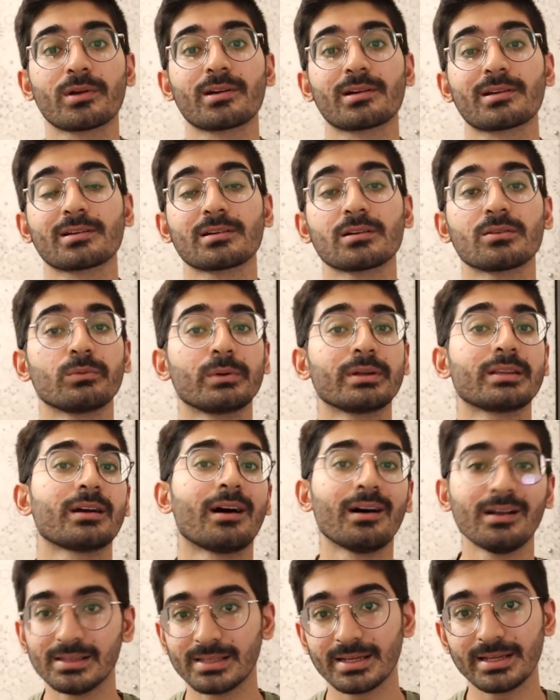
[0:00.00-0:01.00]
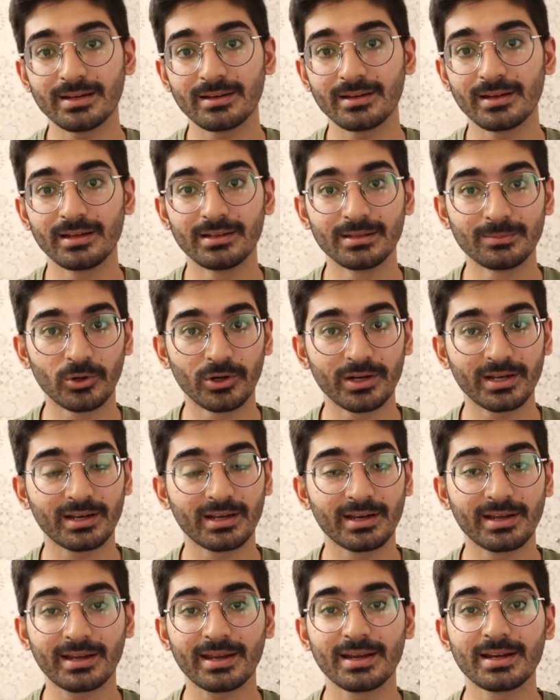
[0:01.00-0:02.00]
water with haldi in the
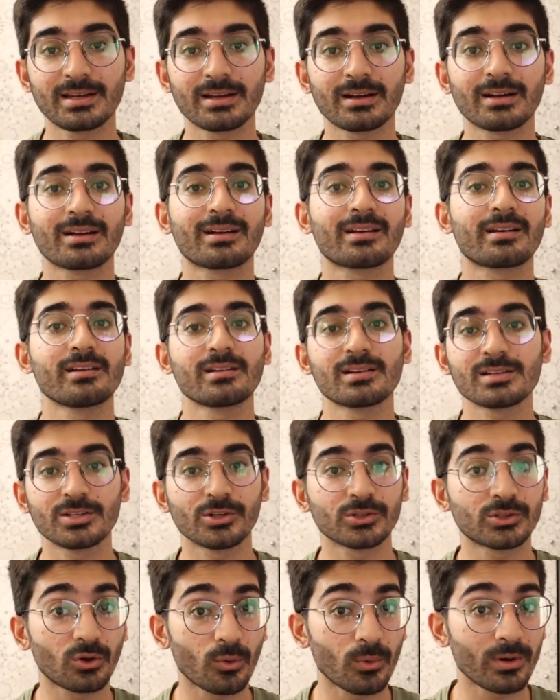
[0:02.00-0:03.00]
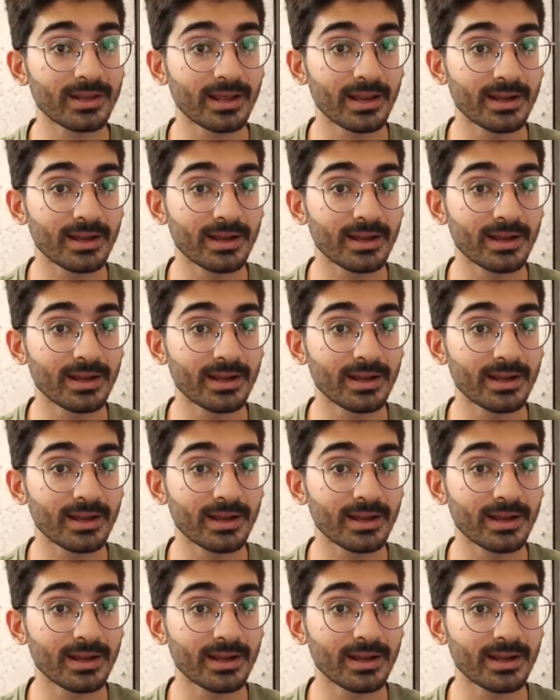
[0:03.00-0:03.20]
morning, like, it clears your throat,